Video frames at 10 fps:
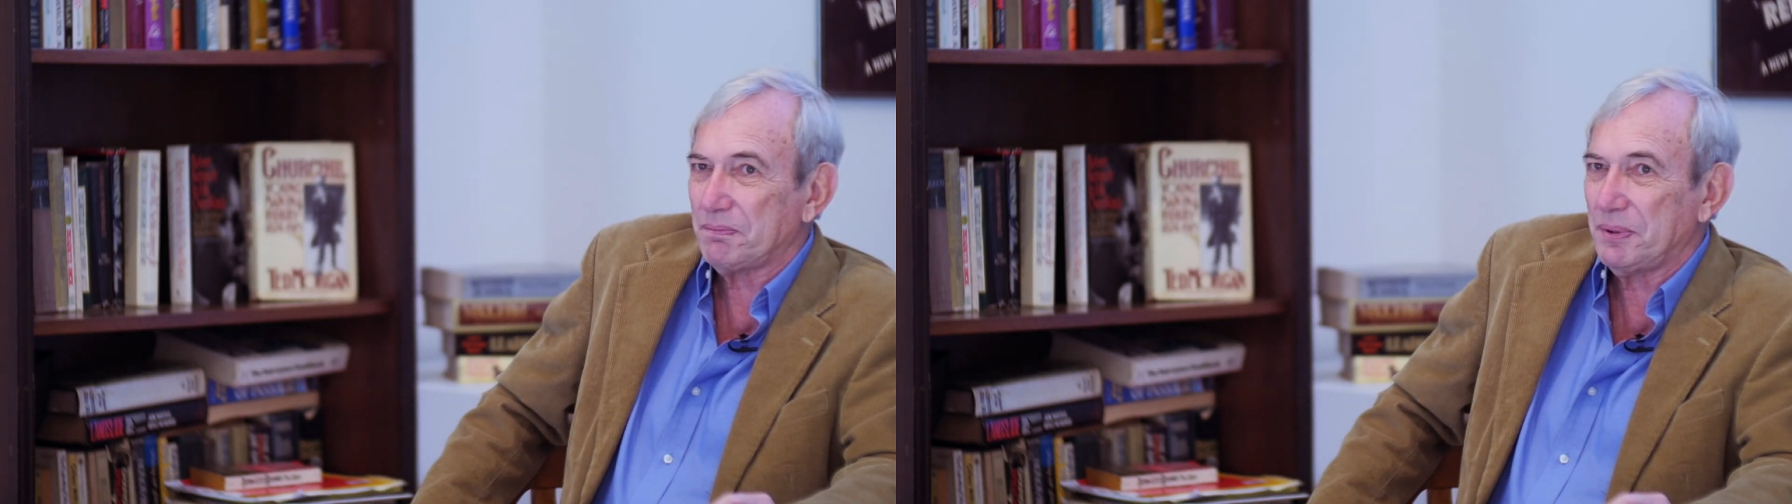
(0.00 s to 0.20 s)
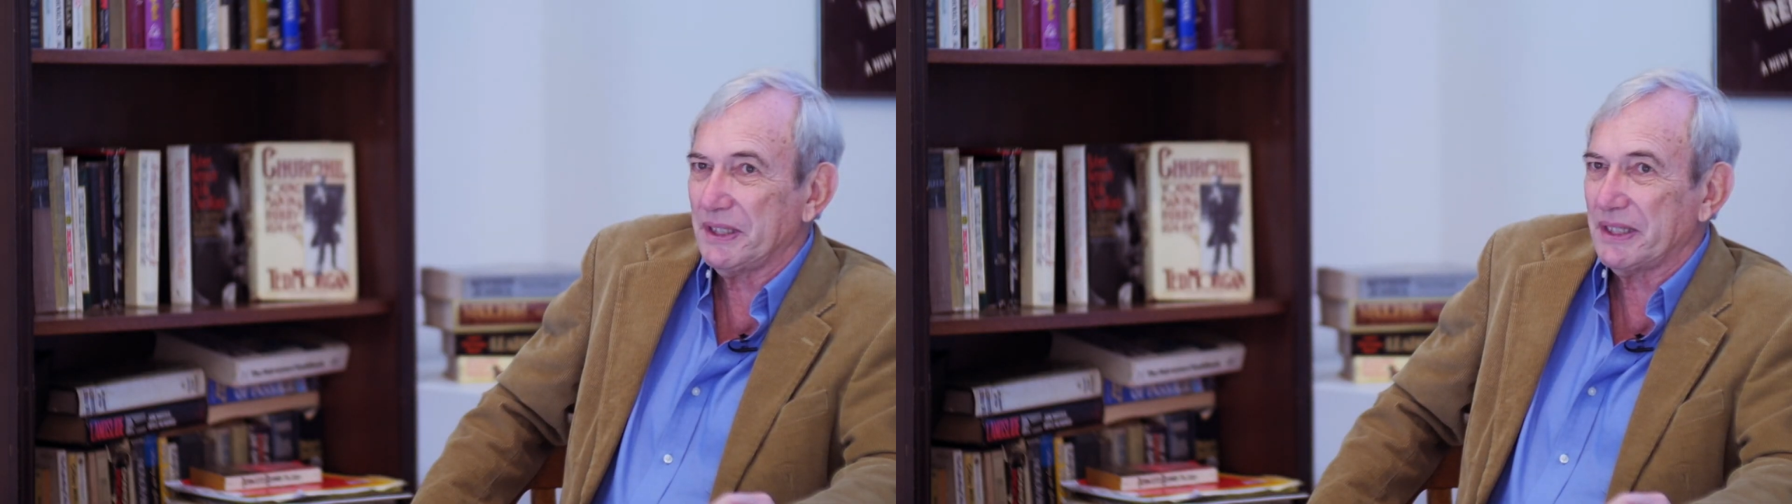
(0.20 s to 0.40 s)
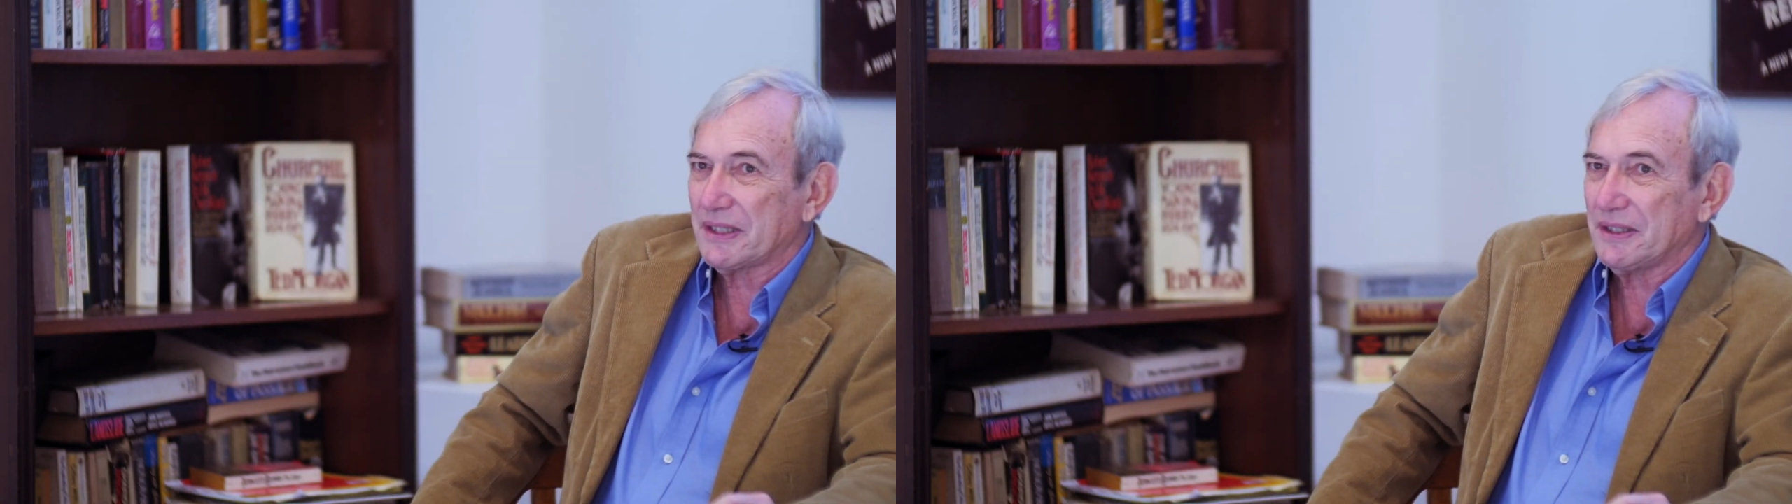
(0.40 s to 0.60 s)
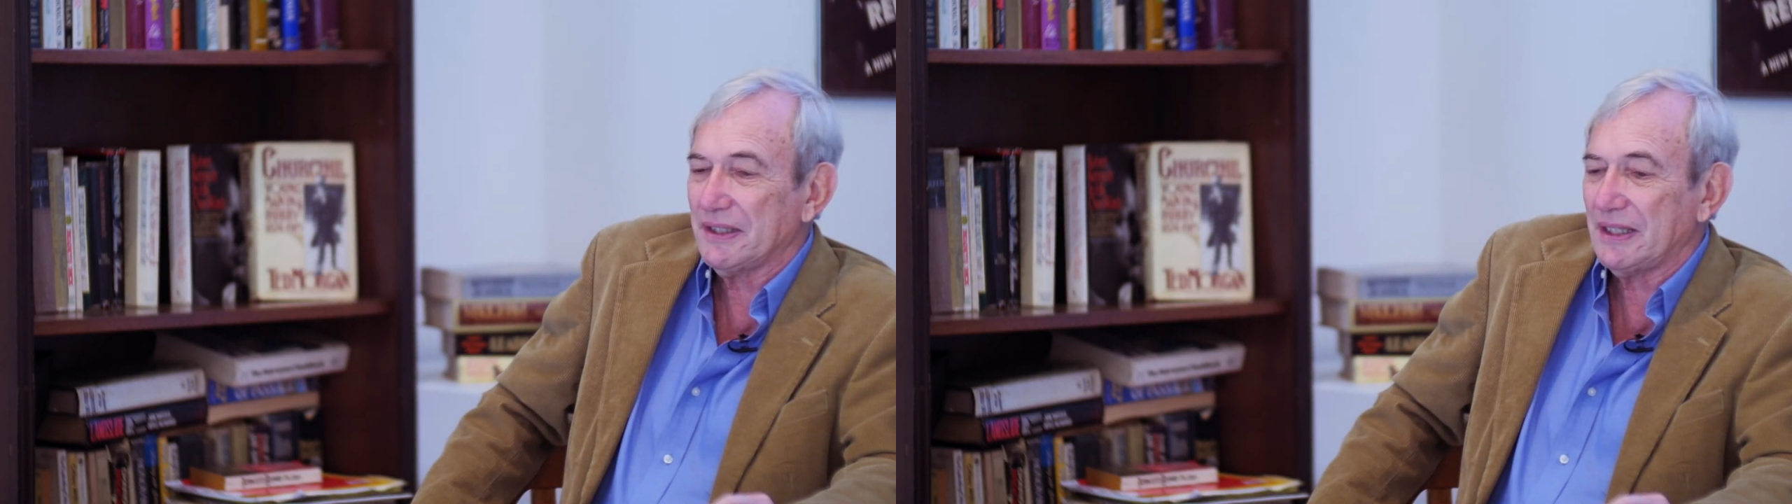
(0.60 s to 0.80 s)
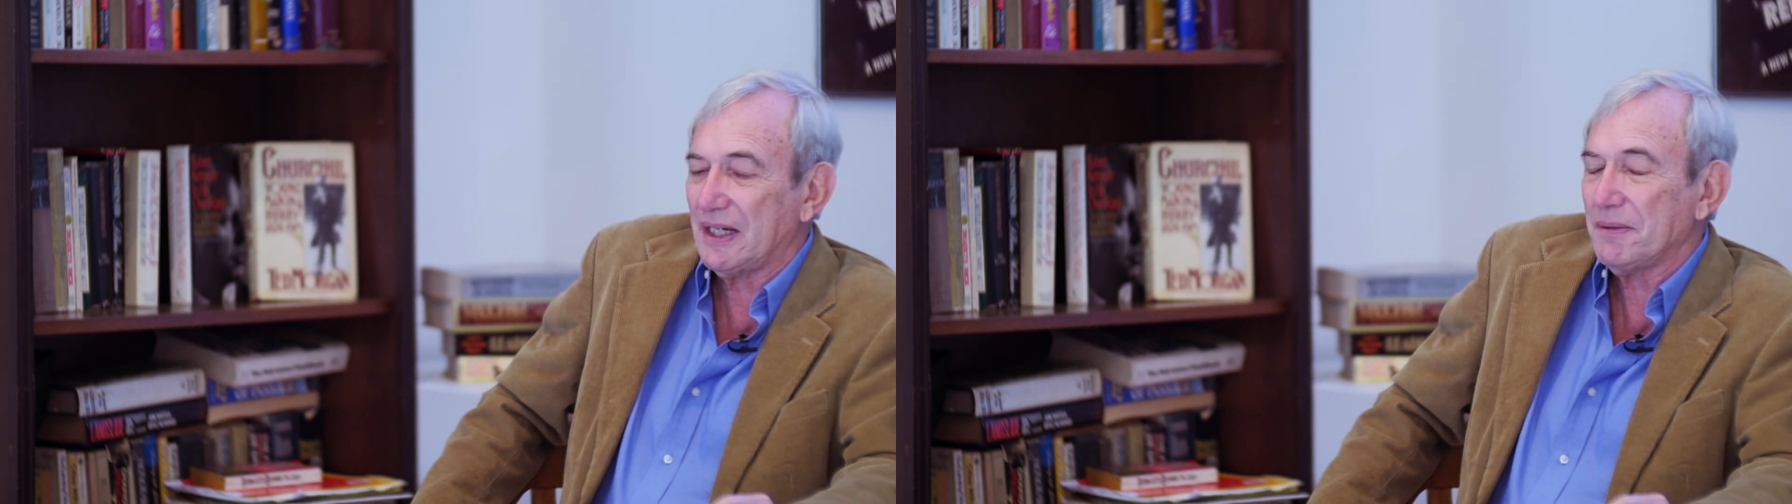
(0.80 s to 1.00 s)

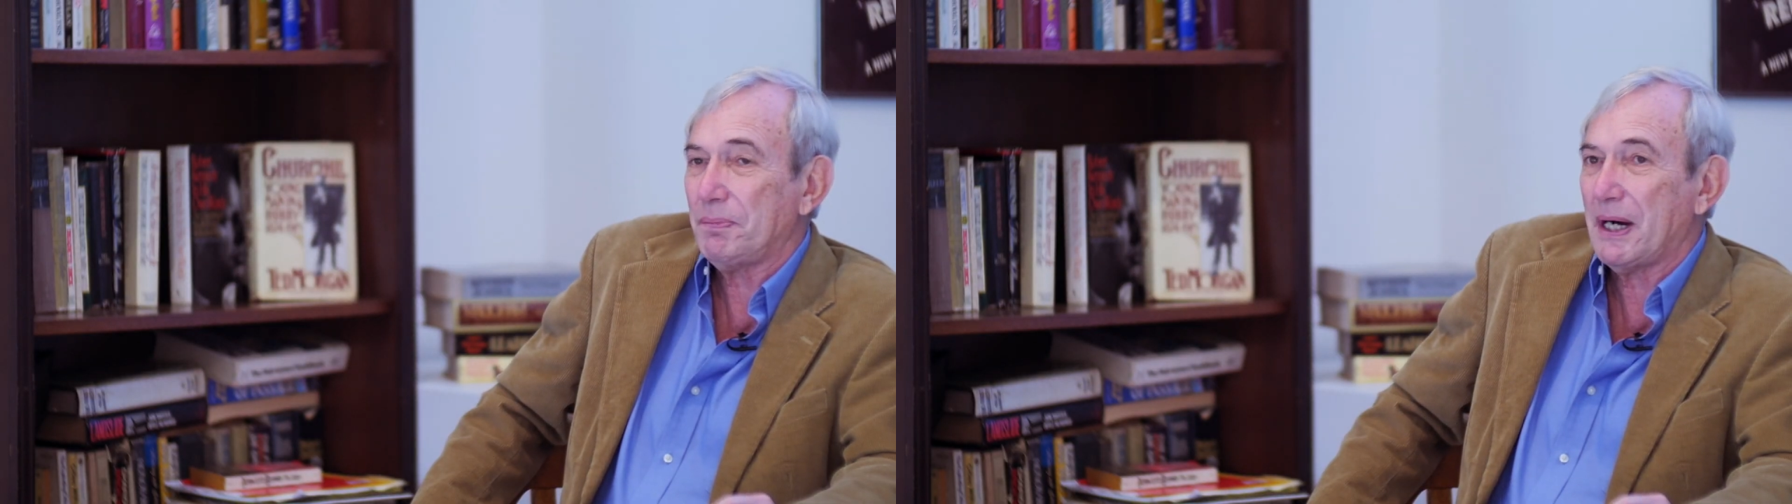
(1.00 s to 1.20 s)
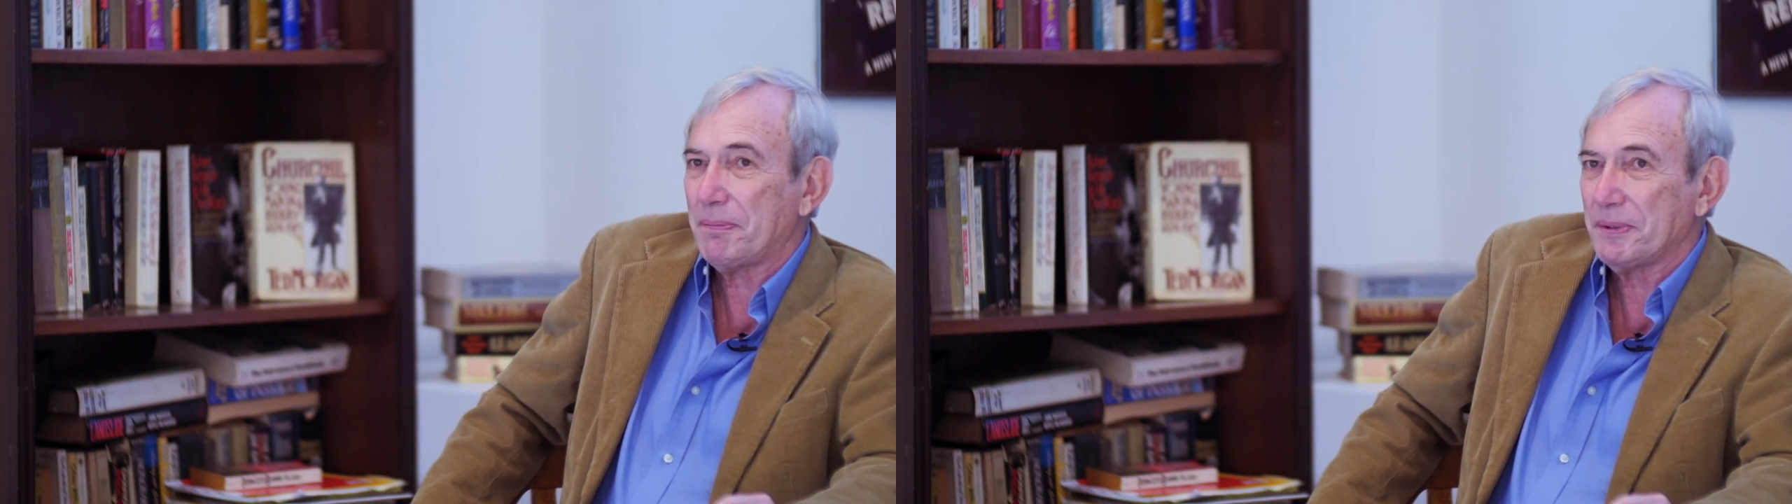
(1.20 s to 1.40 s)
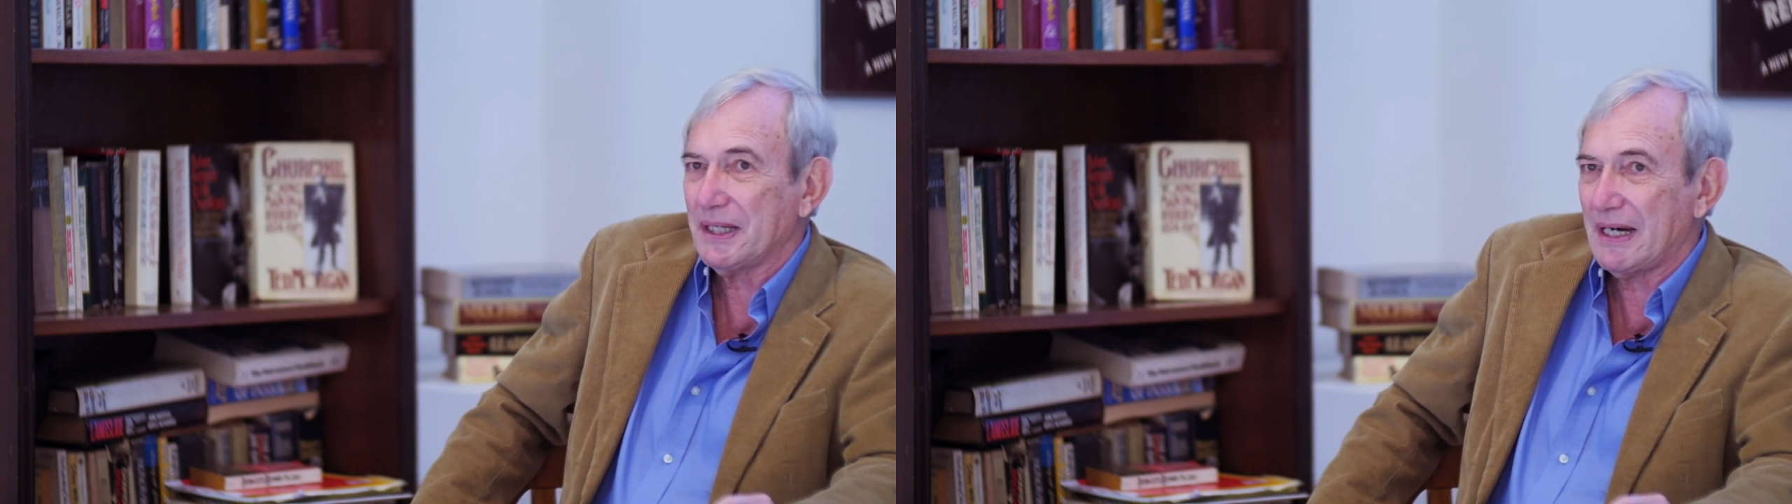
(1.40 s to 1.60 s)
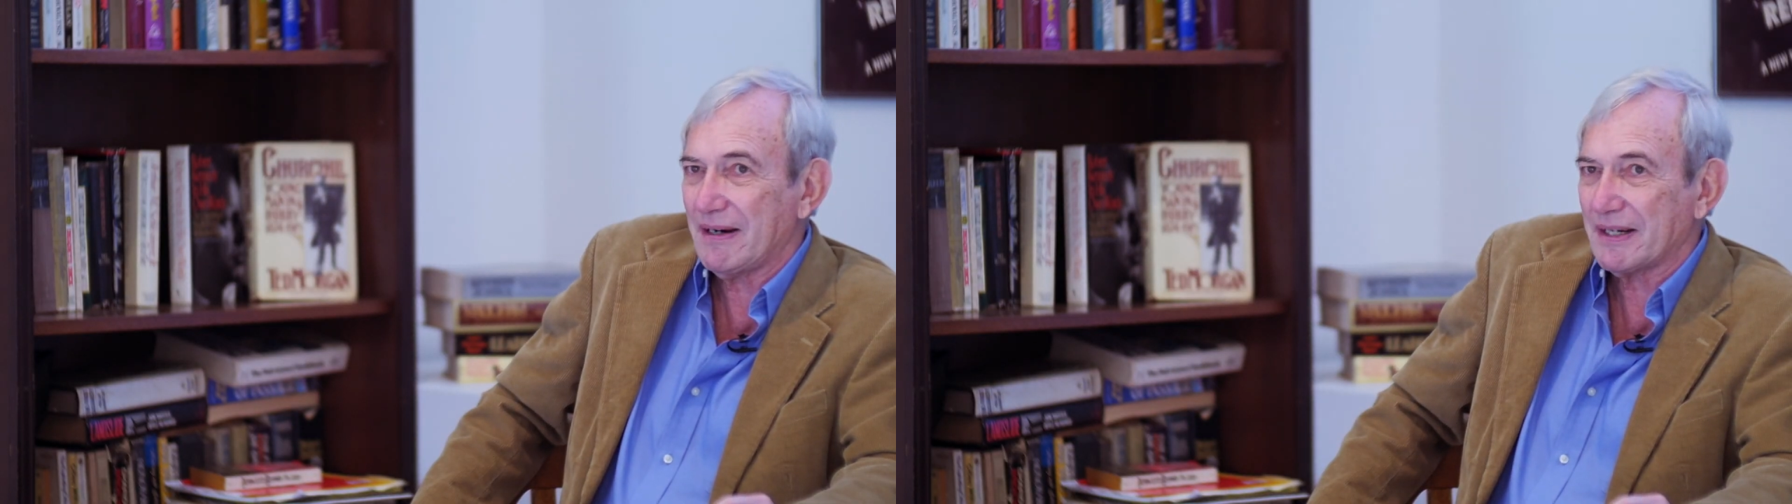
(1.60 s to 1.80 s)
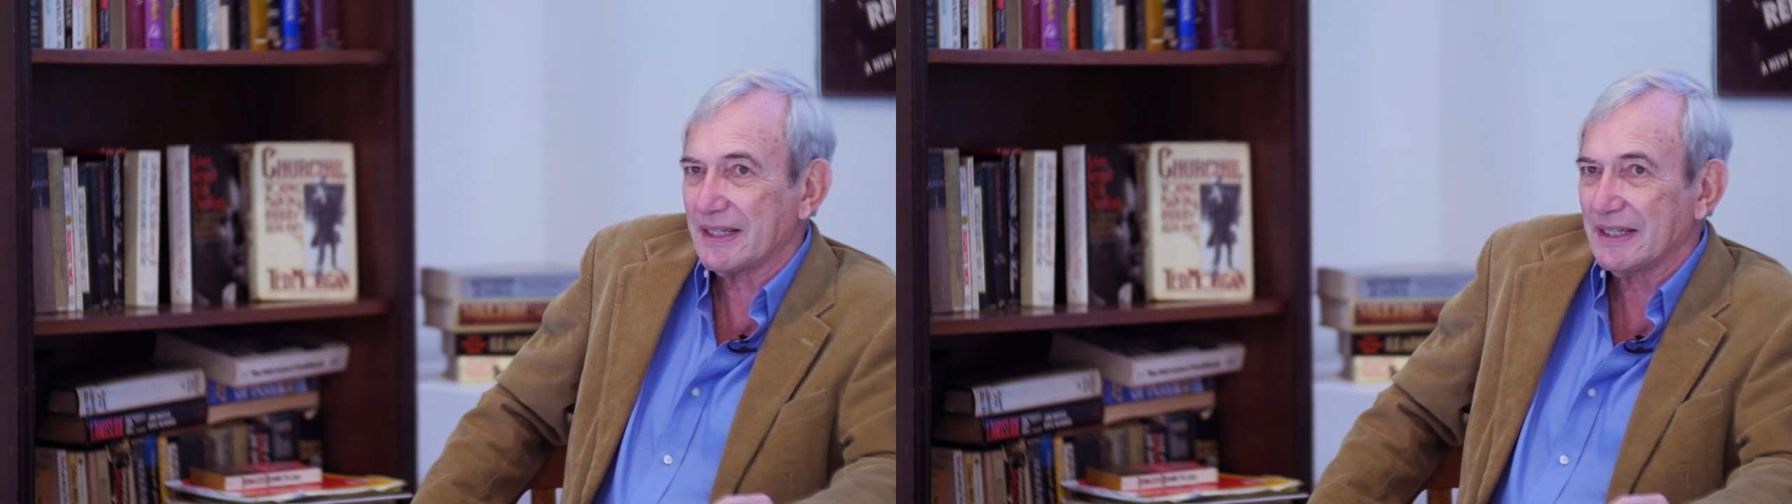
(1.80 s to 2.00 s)
political
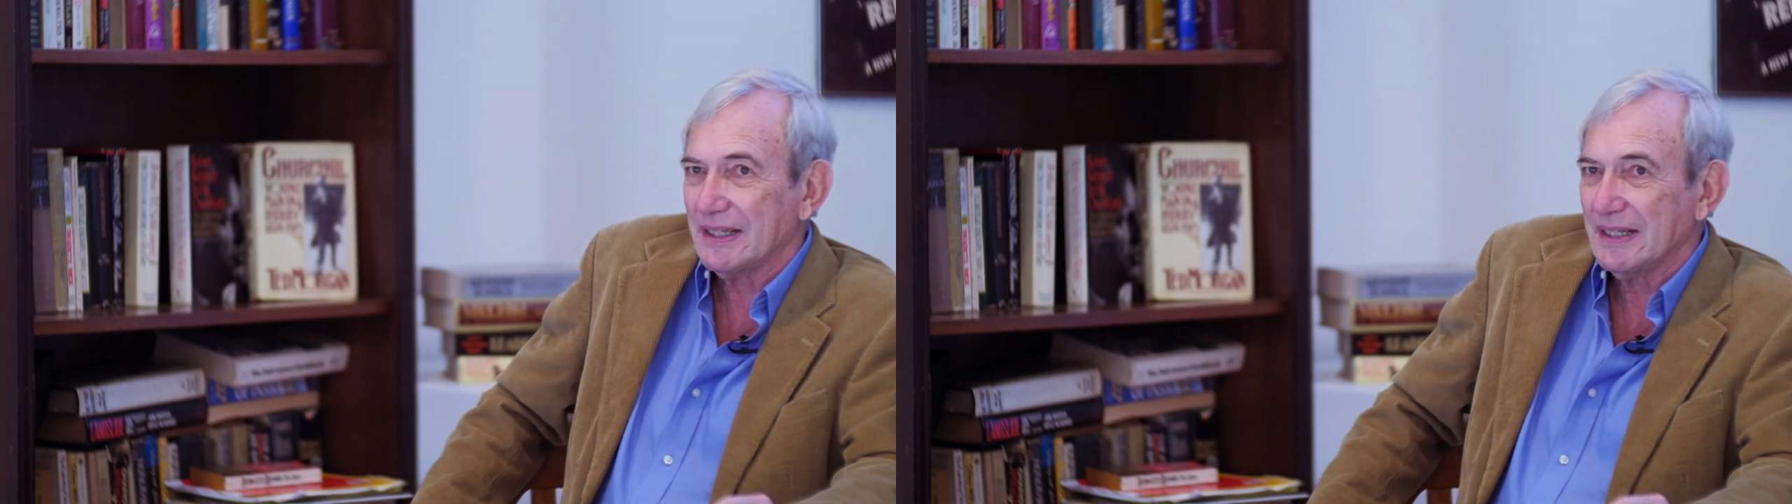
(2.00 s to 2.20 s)
unpopularity.